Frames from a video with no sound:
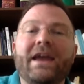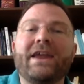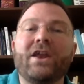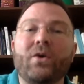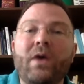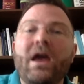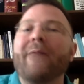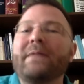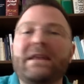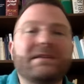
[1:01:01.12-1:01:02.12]
You know, I
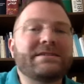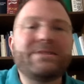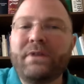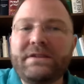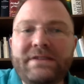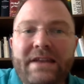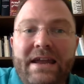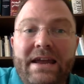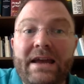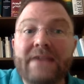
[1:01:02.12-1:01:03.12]
mean,
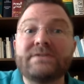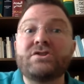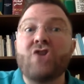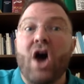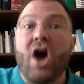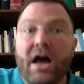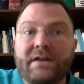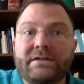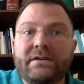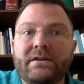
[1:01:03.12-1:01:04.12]
simplicity is not
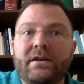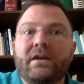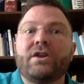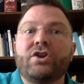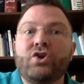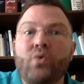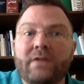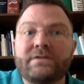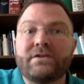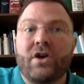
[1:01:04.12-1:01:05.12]

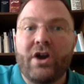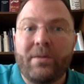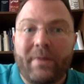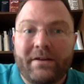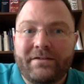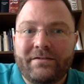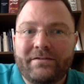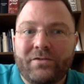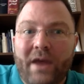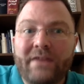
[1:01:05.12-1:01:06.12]
nuanced argument,
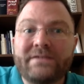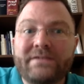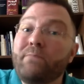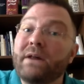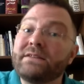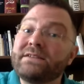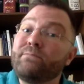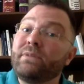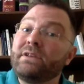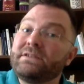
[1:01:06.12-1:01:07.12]
right? Sim- but
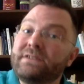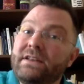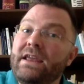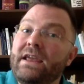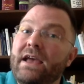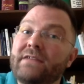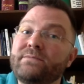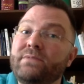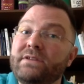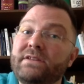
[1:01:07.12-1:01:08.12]
simplicity and
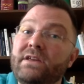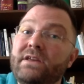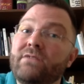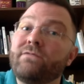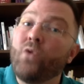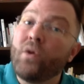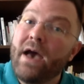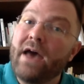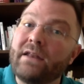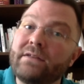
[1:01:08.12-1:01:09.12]
simplicity of
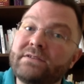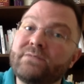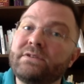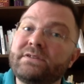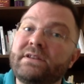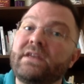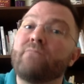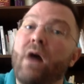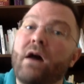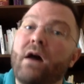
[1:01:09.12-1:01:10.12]
format and simplicity of
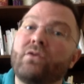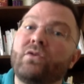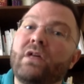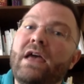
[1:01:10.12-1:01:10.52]
model